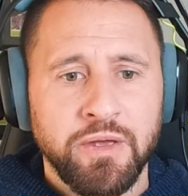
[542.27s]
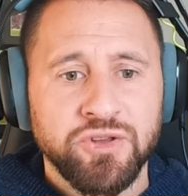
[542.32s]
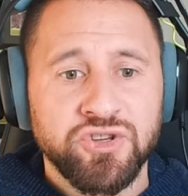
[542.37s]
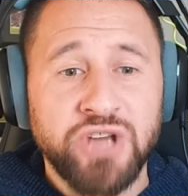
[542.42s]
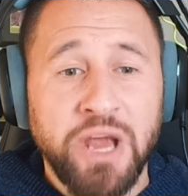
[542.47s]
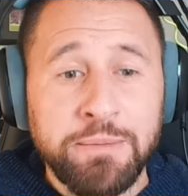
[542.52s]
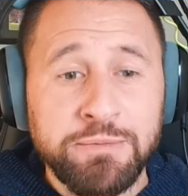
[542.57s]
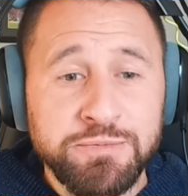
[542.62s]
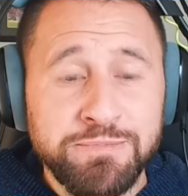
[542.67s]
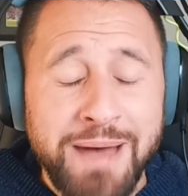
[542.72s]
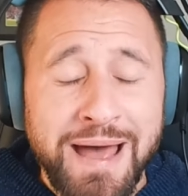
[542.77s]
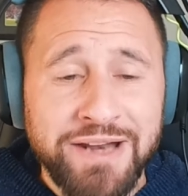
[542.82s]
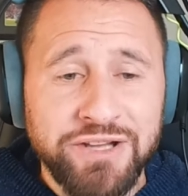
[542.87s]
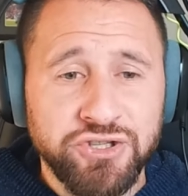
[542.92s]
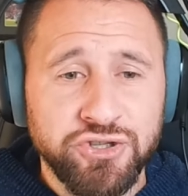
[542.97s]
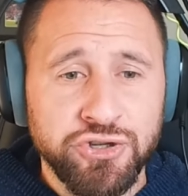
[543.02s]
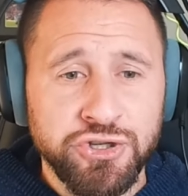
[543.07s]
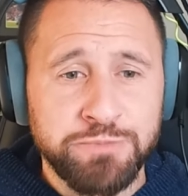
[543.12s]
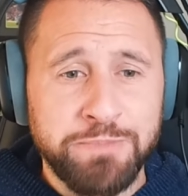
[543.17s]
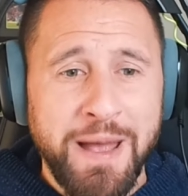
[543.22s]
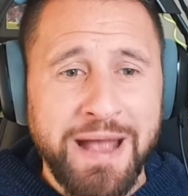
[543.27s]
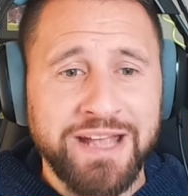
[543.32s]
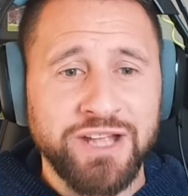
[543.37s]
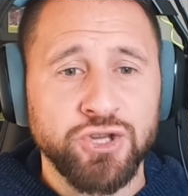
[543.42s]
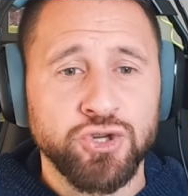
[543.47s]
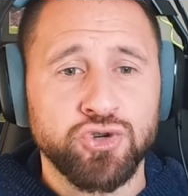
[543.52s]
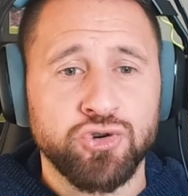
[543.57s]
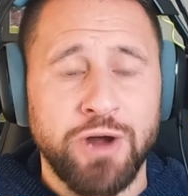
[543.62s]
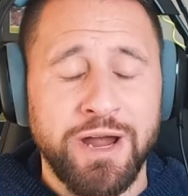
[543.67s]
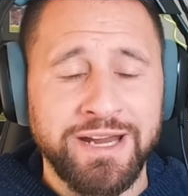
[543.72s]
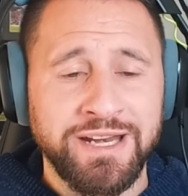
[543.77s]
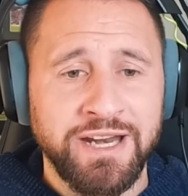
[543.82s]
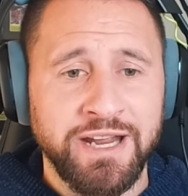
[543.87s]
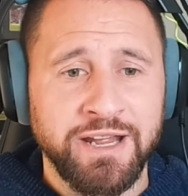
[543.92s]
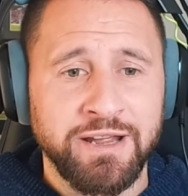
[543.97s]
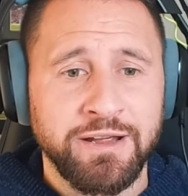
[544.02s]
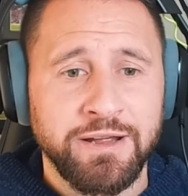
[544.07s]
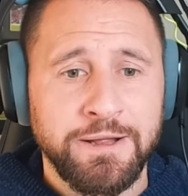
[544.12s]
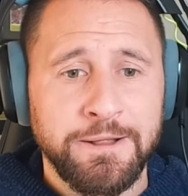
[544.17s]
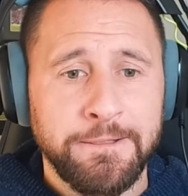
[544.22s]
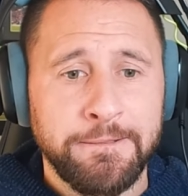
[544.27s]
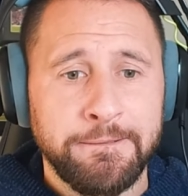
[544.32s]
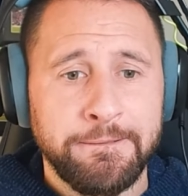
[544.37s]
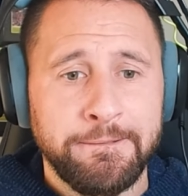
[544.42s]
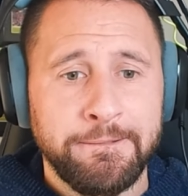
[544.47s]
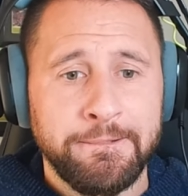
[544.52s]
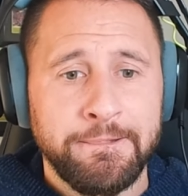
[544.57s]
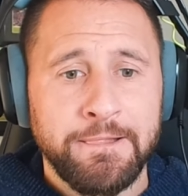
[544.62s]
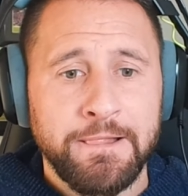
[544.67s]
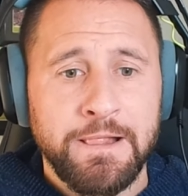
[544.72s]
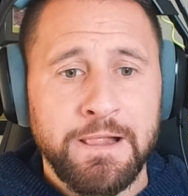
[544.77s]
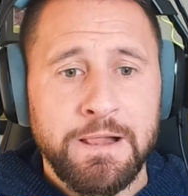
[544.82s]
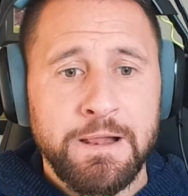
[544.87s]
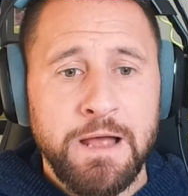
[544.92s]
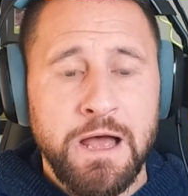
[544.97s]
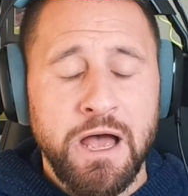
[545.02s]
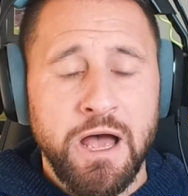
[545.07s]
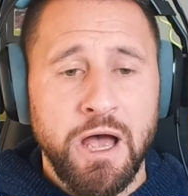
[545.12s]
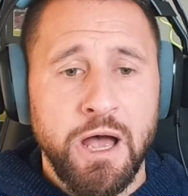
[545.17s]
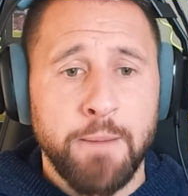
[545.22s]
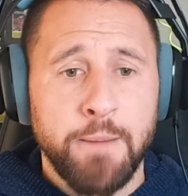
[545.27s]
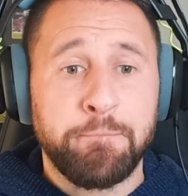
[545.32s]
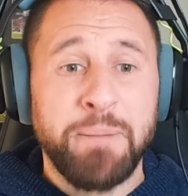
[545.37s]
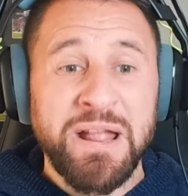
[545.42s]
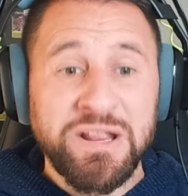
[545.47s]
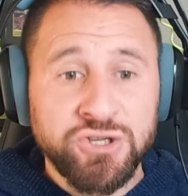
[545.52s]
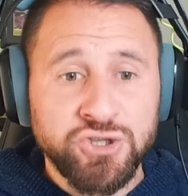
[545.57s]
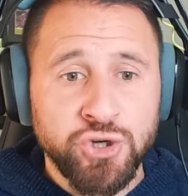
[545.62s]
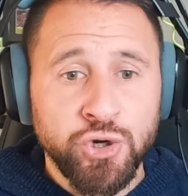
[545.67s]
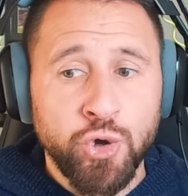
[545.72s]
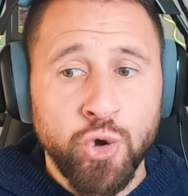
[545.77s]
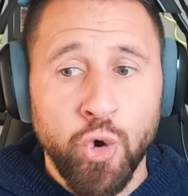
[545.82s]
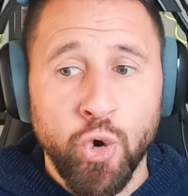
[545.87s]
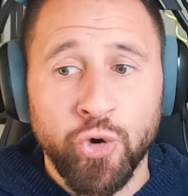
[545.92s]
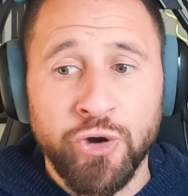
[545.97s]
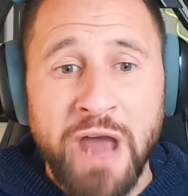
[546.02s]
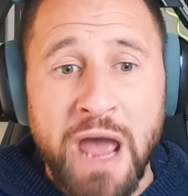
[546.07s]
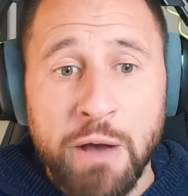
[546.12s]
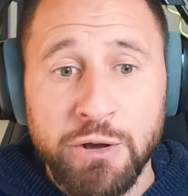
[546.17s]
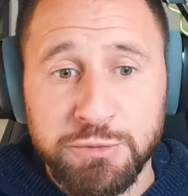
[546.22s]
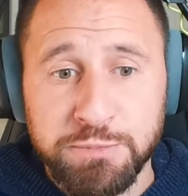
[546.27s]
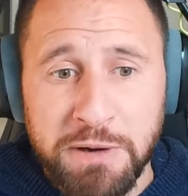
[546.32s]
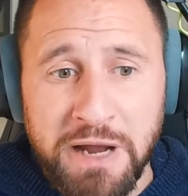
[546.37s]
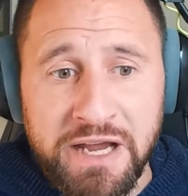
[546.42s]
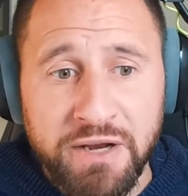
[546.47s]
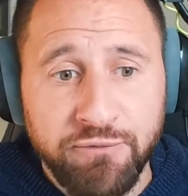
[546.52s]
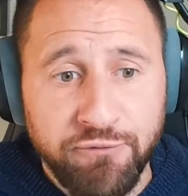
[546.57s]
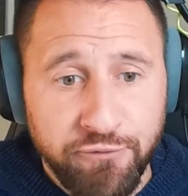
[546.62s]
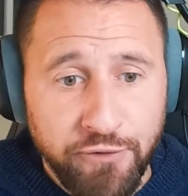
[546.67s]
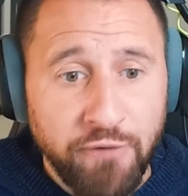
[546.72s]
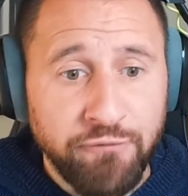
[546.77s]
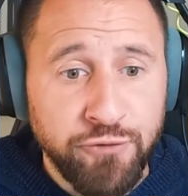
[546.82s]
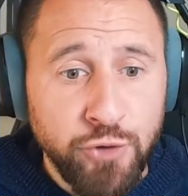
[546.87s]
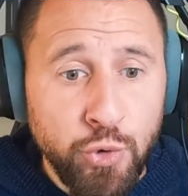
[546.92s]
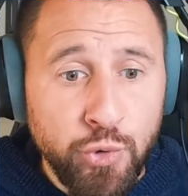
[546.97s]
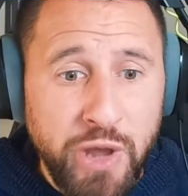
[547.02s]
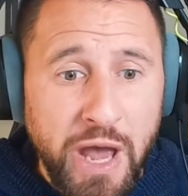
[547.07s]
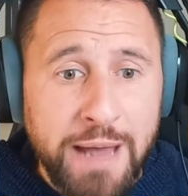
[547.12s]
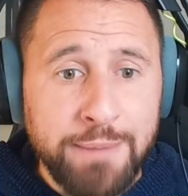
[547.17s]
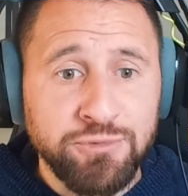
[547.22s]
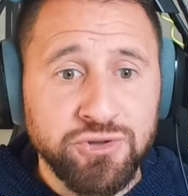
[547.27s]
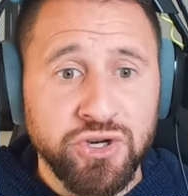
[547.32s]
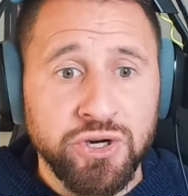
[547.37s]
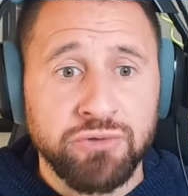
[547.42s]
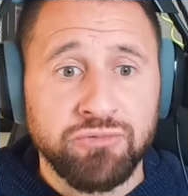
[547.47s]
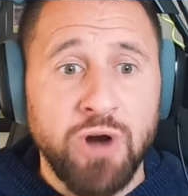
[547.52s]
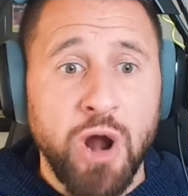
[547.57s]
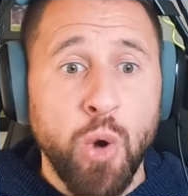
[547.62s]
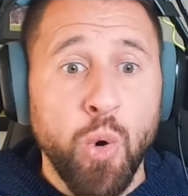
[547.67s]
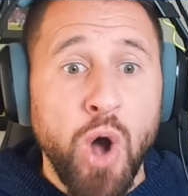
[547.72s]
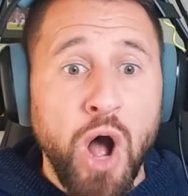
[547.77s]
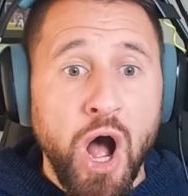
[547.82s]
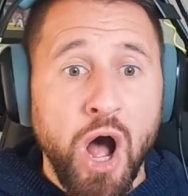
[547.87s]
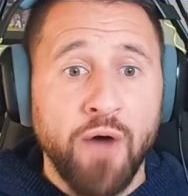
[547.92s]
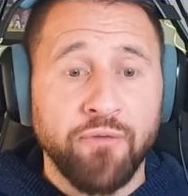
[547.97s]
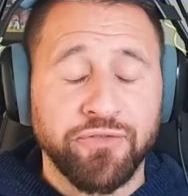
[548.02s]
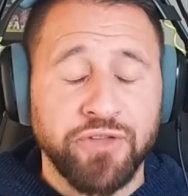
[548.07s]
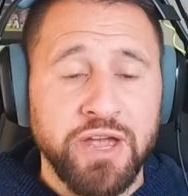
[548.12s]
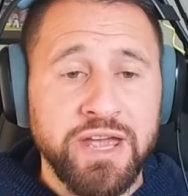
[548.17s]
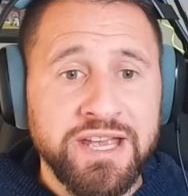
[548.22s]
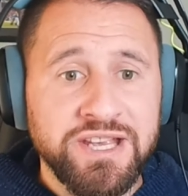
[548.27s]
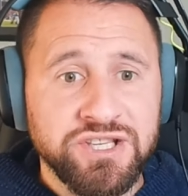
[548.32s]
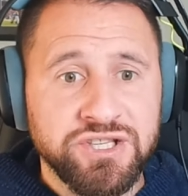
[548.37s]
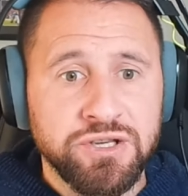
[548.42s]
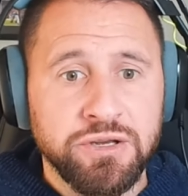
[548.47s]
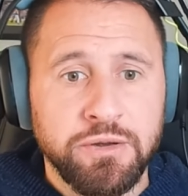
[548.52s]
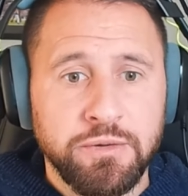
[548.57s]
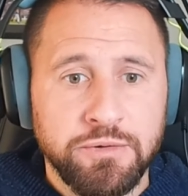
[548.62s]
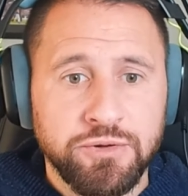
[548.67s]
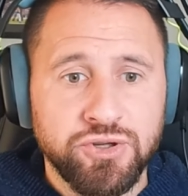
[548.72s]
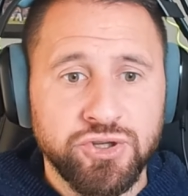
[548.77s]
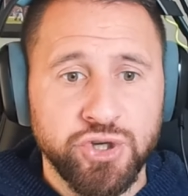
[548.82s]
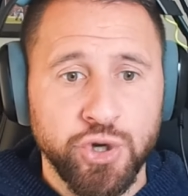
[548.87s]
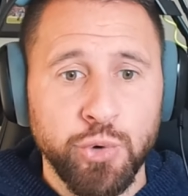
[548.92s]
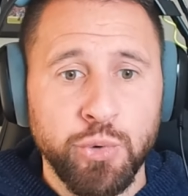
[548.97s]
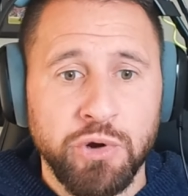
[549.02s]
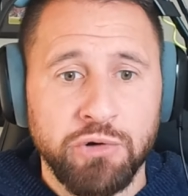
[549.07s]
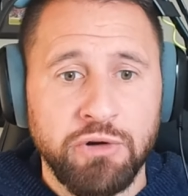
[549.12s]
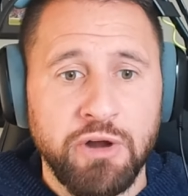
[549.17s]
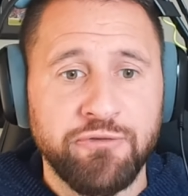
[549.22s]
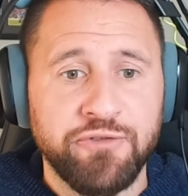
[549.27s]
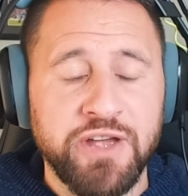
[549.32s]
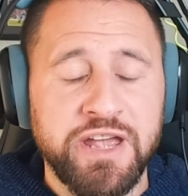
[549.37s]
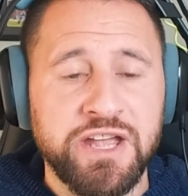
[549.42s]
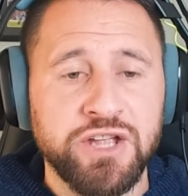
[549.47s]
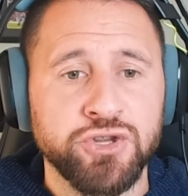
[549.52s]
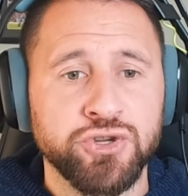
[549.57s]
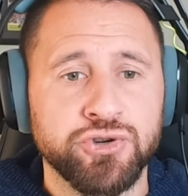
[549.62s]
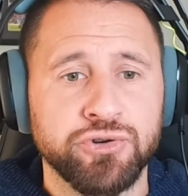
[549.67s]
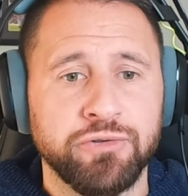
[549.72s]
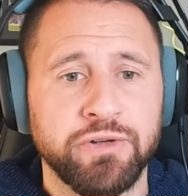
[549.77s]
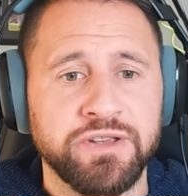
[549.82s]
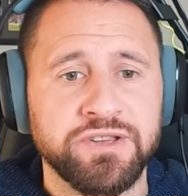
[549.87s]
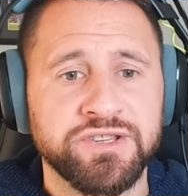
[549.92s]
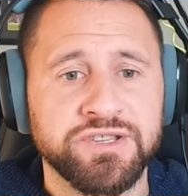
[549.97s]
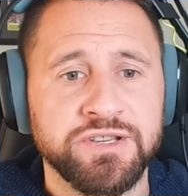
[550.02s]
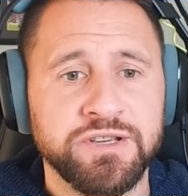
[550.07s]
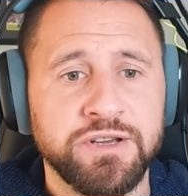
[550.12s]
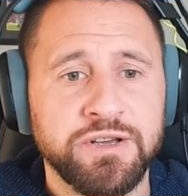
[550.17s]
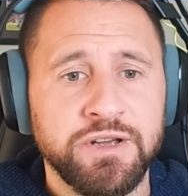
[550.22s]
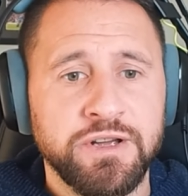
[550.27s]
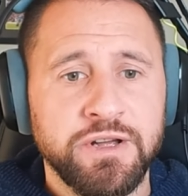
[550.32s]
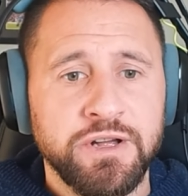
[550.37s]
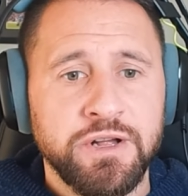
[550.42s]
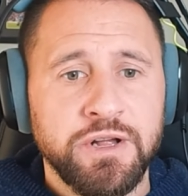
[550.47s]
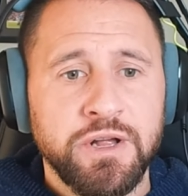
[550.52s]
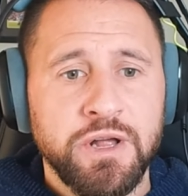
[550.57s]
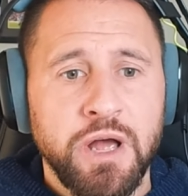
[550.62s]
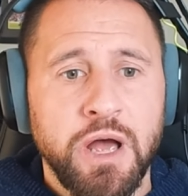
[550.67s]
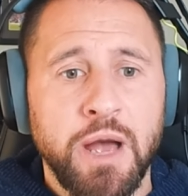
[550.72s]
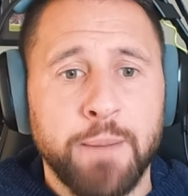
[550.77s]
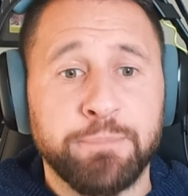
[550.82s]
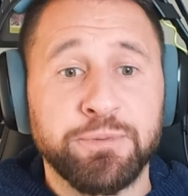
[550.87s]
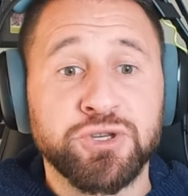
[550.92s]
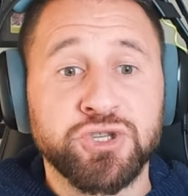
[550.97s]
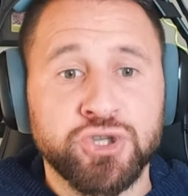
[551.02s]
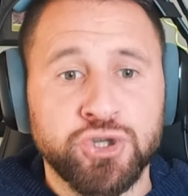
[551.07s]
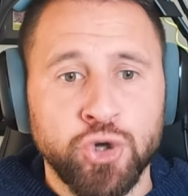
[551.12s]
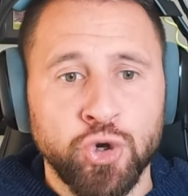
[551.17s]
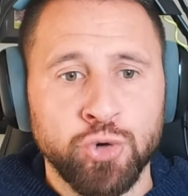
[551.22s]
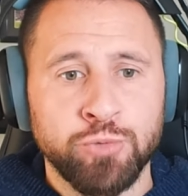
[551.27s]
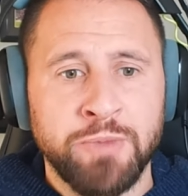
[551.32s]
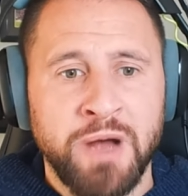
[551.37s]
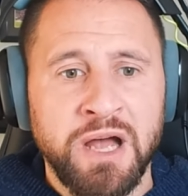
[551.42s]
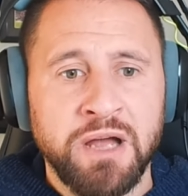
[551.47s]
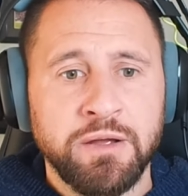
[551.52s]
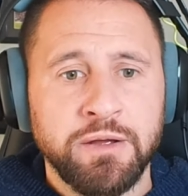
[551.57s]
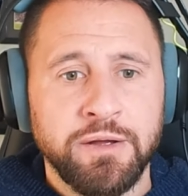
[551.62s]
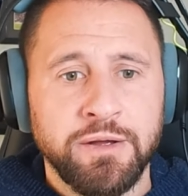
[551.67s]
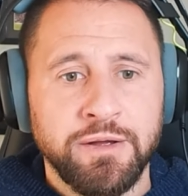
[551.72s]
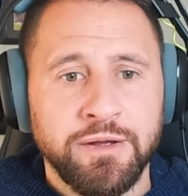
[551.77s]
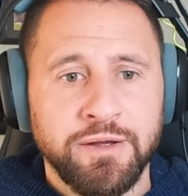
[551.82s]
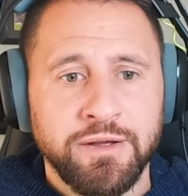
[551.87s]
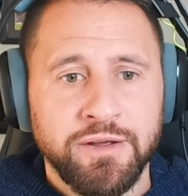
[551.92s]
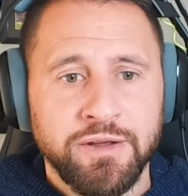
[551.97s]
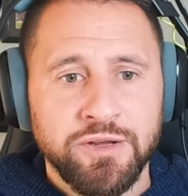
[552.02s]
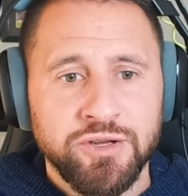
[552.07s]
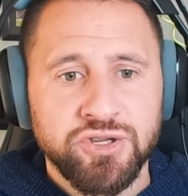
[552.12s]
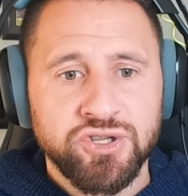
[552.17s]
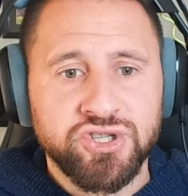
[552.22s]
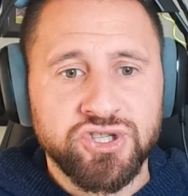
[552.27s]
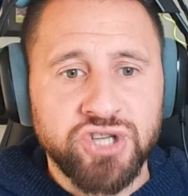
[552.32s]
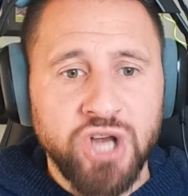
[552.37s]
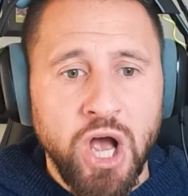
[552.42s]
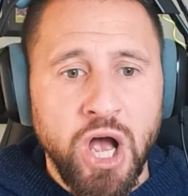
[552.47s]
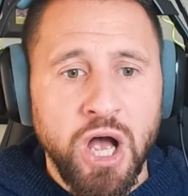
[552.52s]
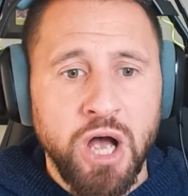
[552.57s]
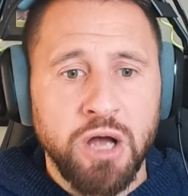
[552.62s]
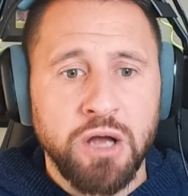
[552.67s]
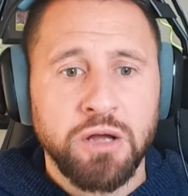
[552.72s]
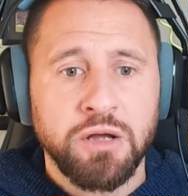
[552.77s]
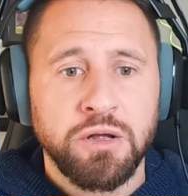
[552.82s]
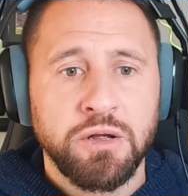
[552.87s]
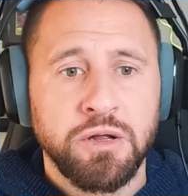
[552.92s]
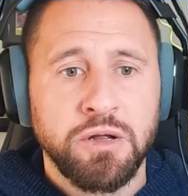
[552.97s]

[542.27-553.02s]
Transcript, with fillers: James Maddison's back in training. Uh, Bentancur has played a few games in a row after his two horrific injuries. Uh, Bissouma, Sarr,